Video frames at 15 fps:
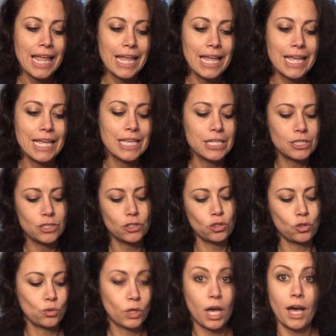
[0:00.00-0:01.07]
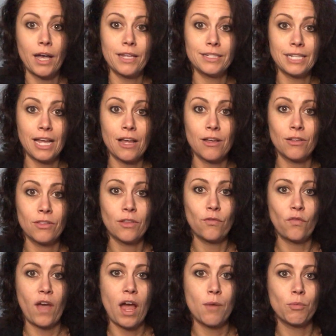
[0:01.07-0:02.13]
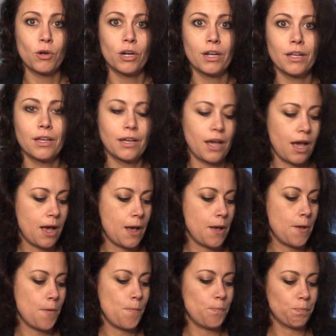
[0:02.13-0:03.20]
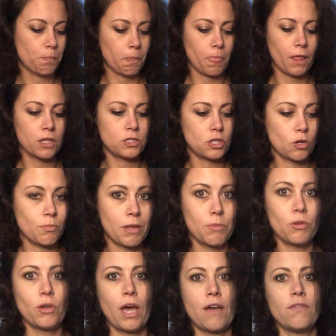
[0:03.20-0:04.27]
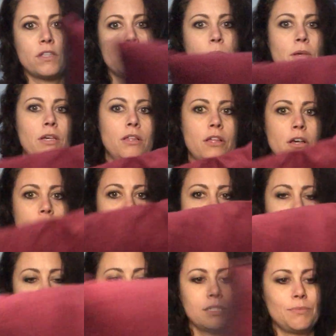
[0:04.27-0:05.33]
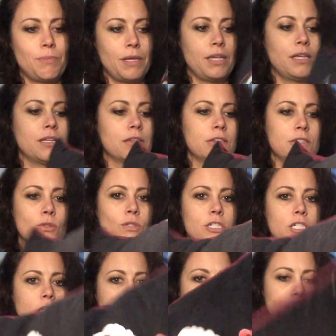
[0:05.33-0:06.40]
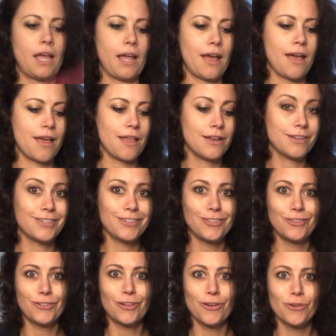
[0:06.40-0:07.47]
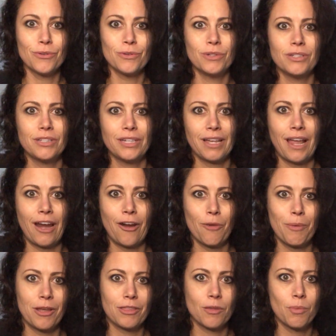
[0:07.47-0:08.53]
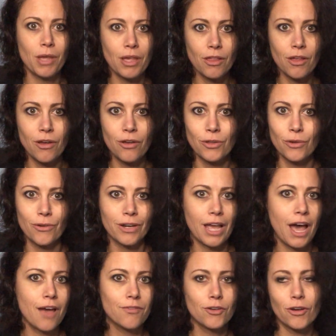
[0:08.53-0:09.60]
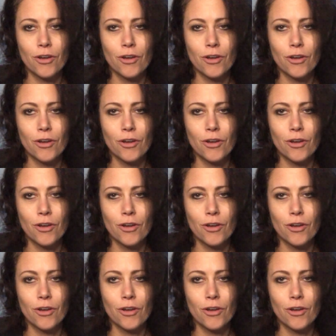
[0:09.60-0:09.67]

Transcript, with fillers: is to cut down the fabric. So maybe you have this pillow and it's big and squishy and you don't really care about the pillow, you already have